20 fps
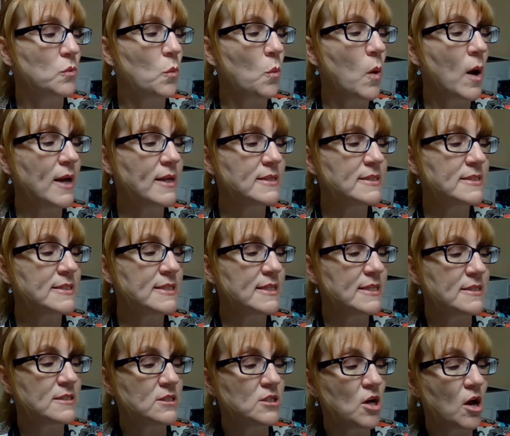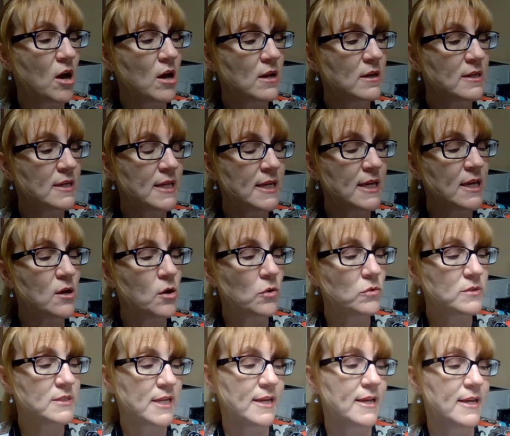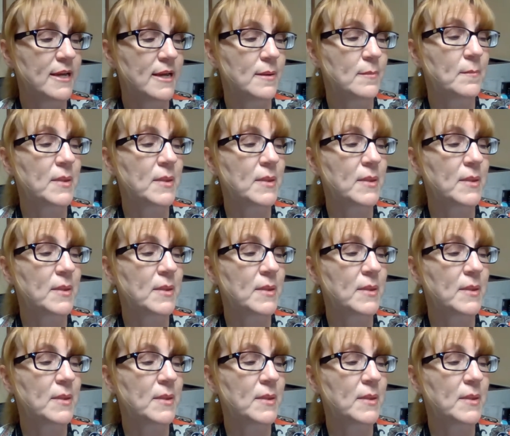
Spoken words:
What did Don Quixote